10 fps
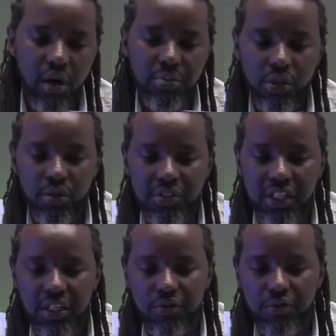of taking
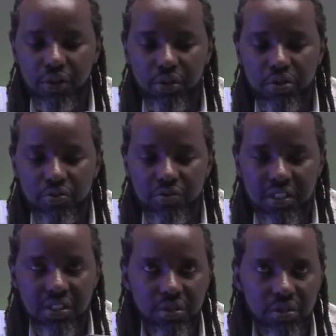photos,
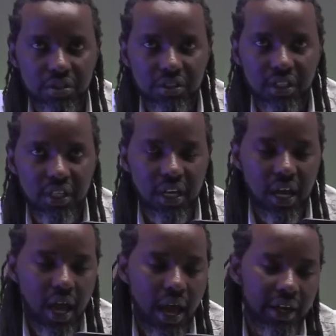videos,
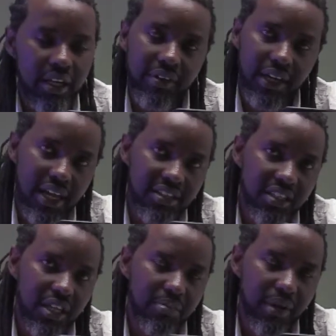and even landscape,
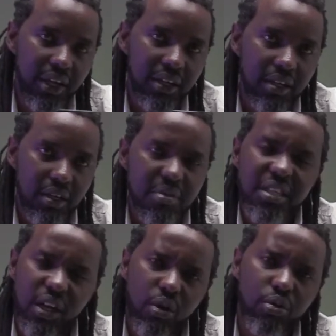and basically all of
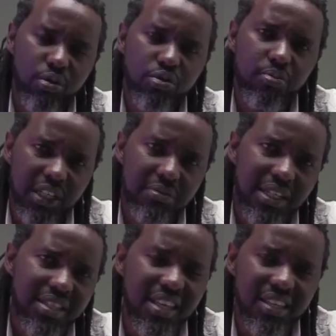those smart
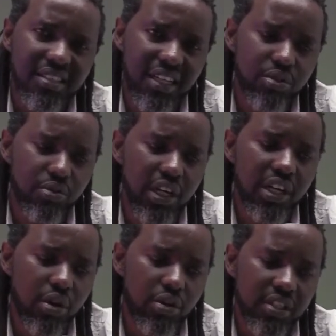things that you really don't,
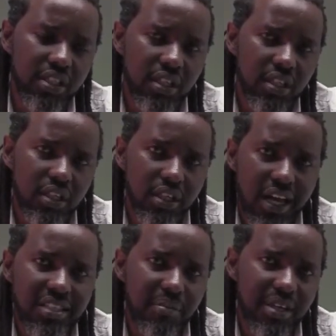as a
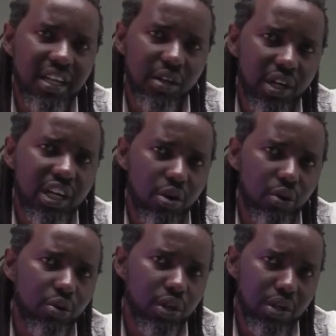beginner, you really don't want to
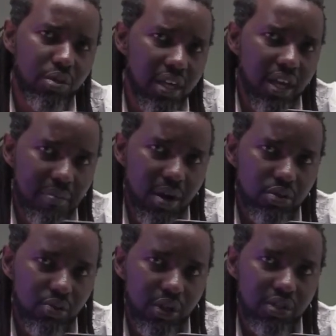think about when you're
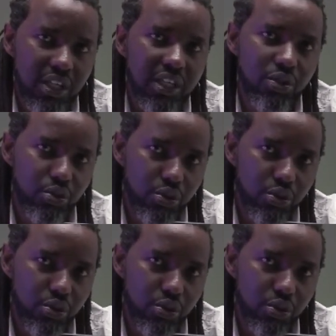starting to shoot.